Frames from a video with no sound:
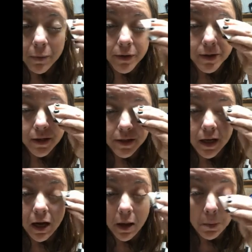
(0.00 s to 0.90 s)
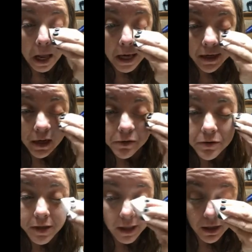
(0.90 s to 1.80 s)
put this on the top and
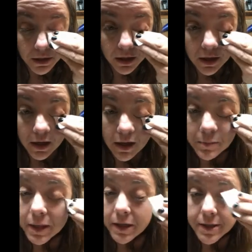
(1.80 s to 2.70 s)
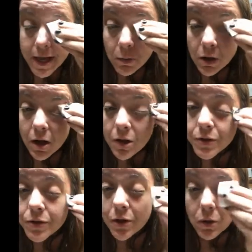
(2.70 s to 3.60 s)
underneath because that will
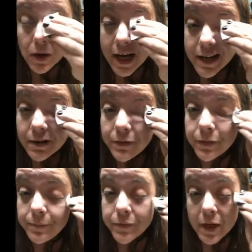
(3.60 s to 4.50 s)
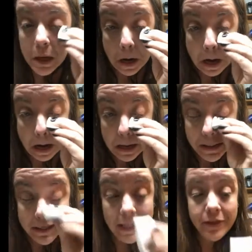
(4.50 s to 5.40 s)
also kind of
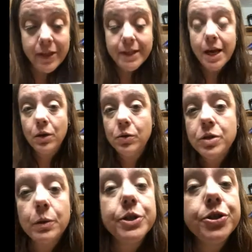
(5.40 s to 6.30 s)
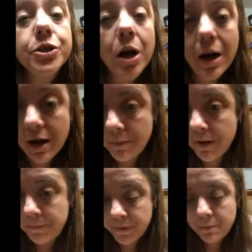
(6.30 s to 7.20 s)
let the yellow do its job,
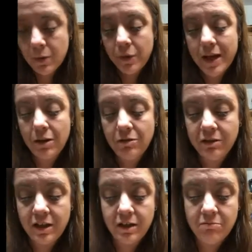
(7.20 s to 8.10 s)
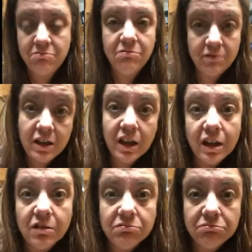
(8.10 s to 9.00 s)
but without looking
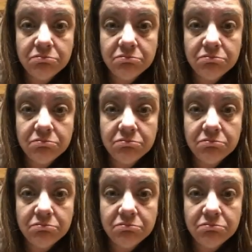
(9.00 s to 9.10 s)
yellow.